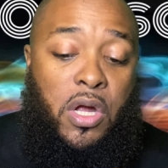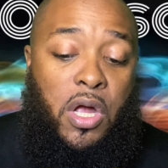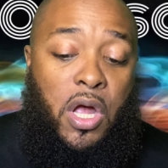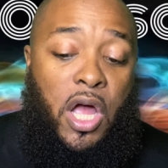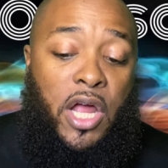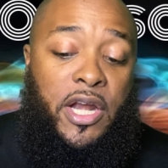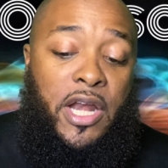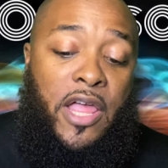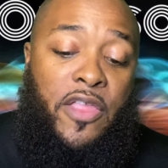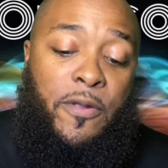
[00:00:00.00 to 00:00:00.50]

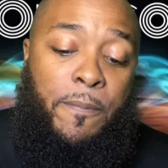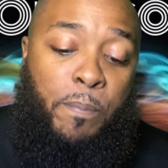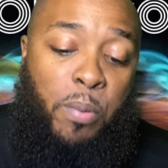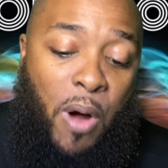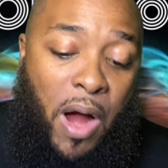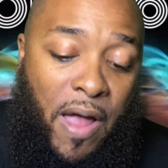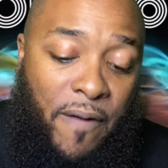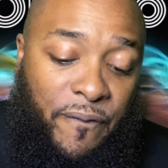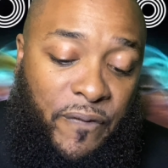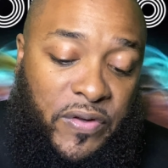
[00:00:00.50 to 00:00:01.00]
another
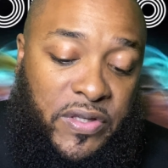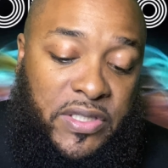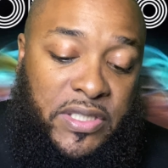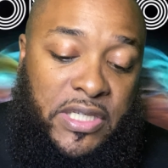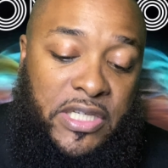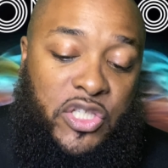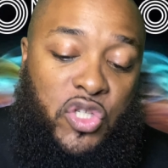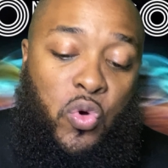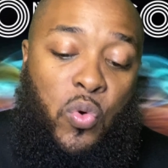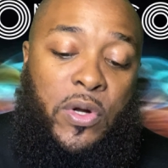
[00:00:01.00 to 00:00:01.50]

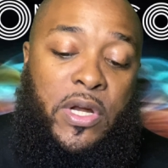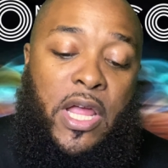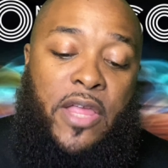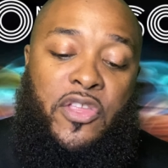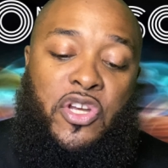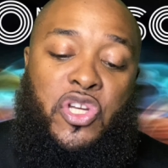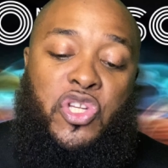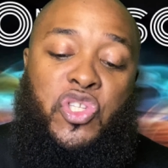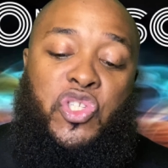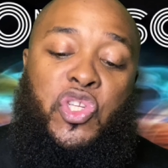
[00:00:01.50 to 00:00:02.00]
prophecy, to
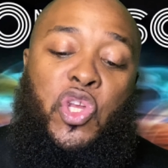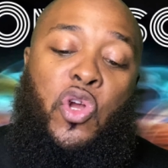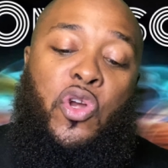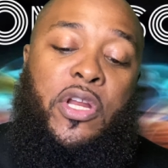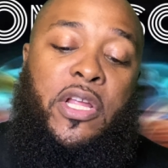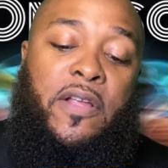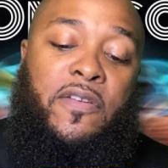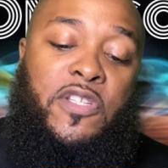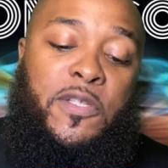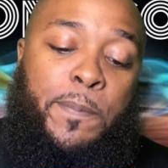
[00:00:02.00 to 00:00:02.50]
another
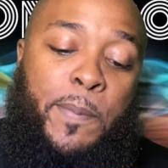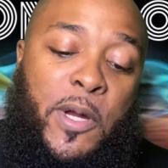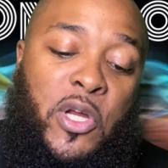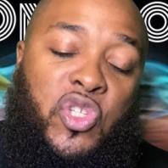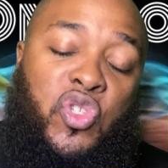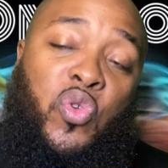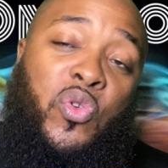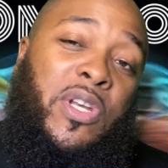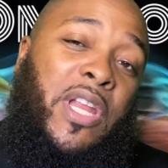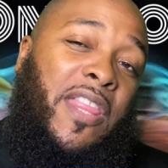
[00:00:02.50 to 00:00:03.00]
discerning of
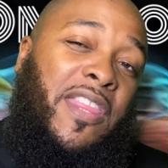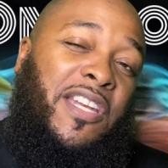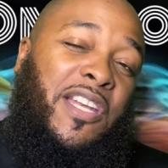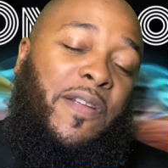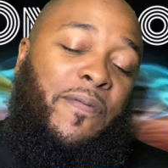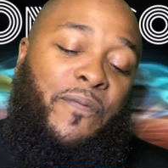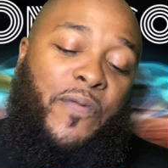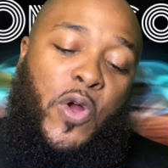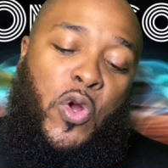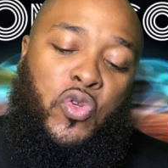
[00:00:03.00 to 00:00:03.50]
spirits, to another
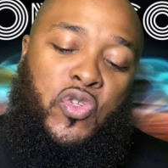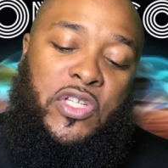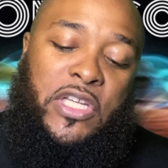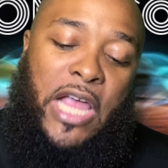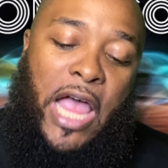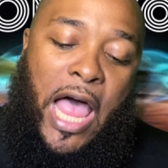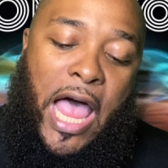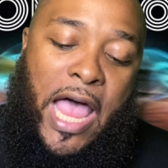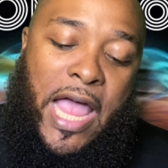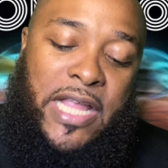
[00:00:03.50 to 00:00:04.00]
diverse
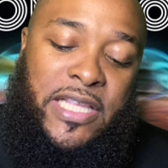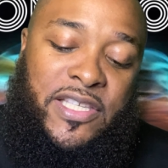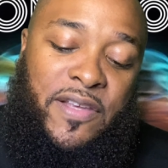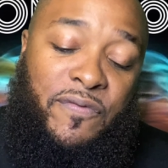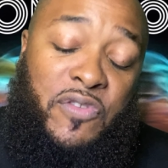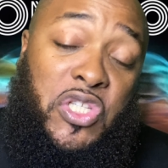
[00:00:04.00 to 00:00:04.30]
kinds of